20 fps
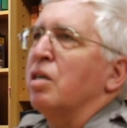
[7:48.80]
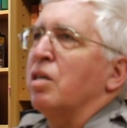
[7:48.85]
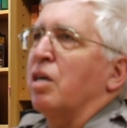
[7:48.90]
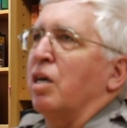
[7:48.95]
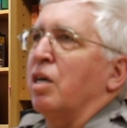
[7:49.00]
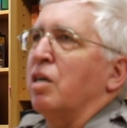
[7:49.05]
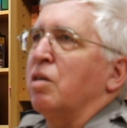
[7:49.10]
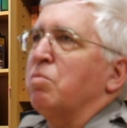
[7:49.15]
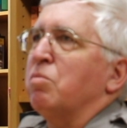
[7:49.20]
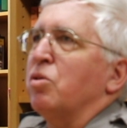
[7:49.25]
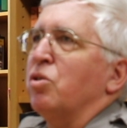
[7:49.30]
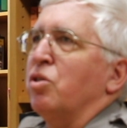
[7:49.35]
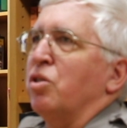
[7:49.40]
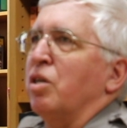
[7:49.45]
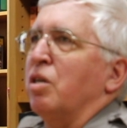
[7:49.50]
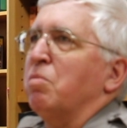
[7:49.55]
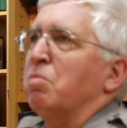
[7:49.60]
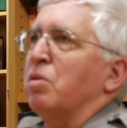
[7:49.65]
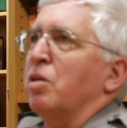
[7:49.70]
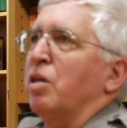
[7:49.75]
Came to
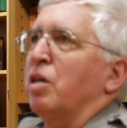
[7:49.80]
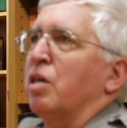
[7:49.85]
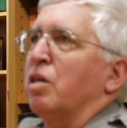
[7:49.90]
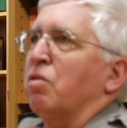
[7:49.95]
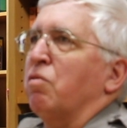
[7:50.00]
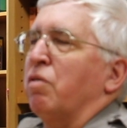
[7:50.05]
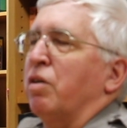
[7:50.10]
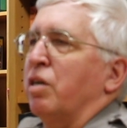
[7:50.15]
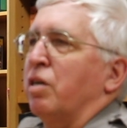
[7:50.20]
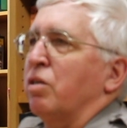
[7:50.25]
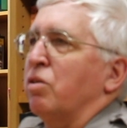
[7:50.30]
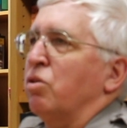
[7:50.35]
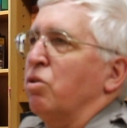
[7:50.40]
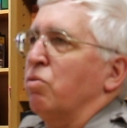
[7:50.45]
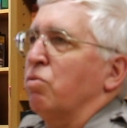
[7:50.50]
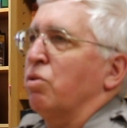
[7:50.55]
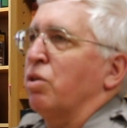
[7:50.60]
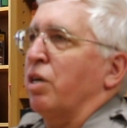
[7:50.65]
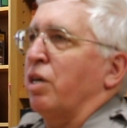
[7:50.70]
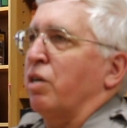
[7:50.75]
Steamtown around
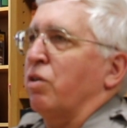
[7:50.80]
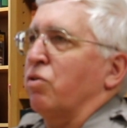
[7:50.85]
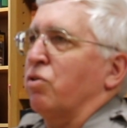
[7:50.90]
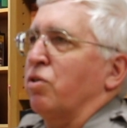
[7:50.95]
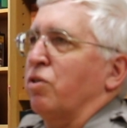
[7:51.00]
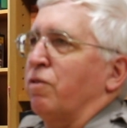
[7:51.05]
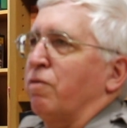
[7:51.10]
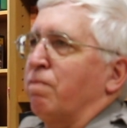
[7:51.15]
2000.